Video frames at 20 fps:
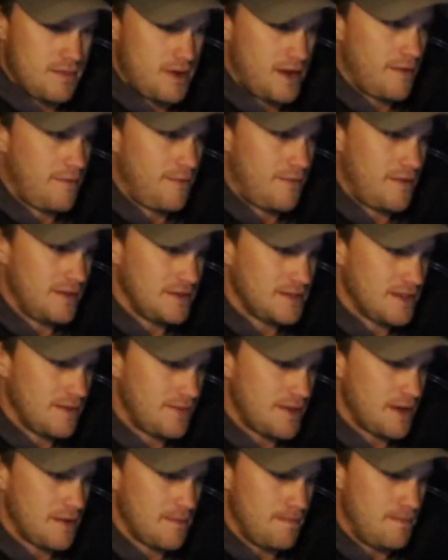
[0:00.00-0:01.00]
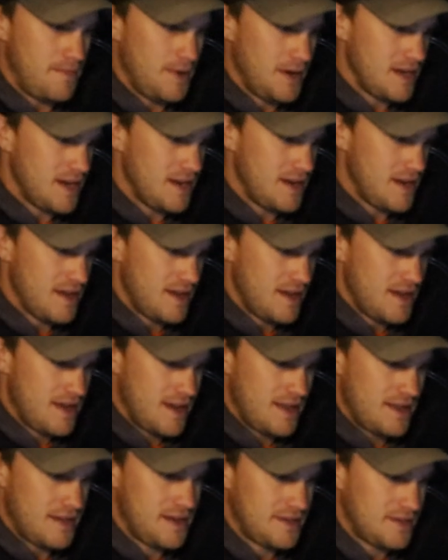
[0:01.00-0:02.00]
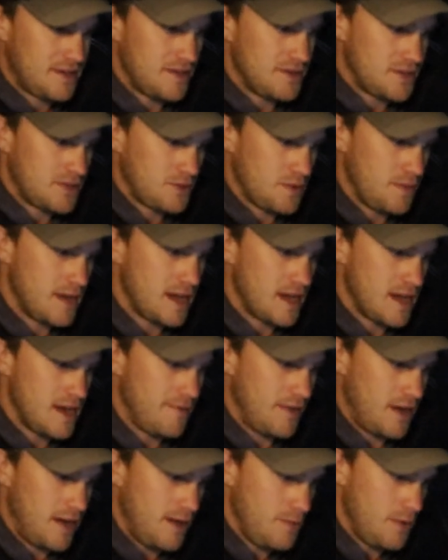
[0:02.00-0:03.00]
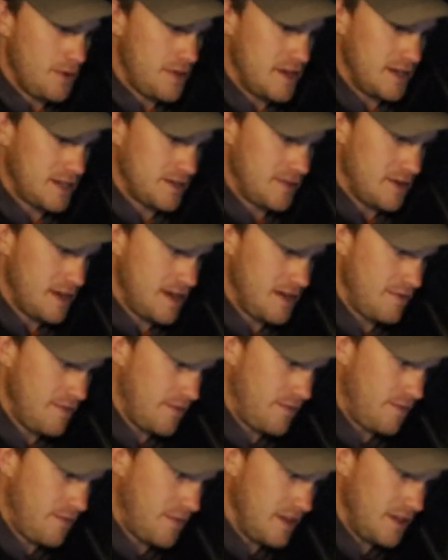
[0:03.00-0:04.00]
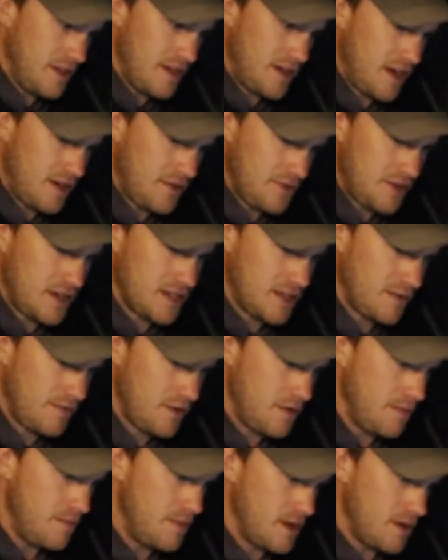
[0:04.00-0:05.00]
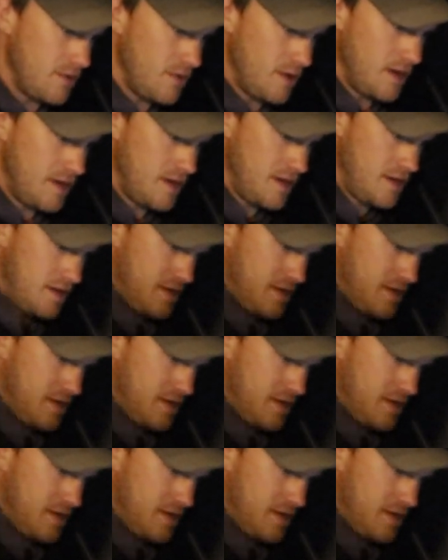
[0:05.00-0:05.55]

But I felt something bite and then it started swimming kind of up with it, so I didn't even feel it. I don't think it's a very big one.